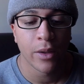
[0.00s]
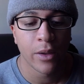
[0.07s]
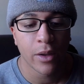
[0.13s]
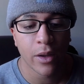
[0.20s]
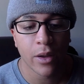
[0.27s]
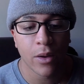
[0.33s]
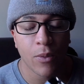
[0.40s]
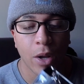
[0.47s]

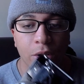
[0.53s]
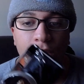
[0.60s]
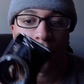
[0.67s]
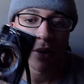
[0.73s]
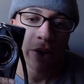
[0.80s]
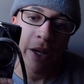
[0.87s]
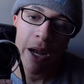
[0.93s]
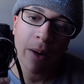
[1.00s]
watching
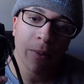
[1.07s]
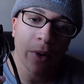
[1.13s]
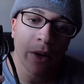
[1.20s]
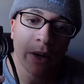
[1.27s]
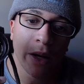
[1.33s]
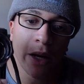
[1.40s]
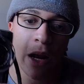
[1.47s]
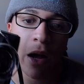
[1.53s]
this
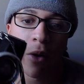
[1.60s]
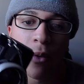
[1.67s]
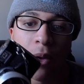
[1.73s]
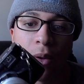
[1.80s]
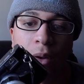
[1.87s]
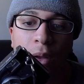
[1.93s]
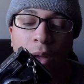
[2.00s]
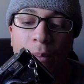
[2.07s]
camera and how
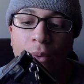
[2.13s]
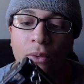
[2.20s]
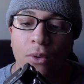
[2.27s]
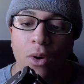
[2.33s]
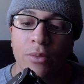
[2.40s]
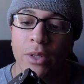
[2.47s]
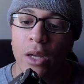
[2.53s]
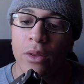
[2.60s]
it
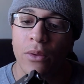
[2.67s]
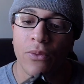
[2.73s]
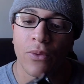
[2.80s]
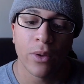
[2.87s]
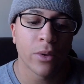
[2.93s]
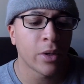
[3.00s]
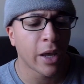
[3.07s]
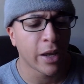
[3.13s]
performs out in the field.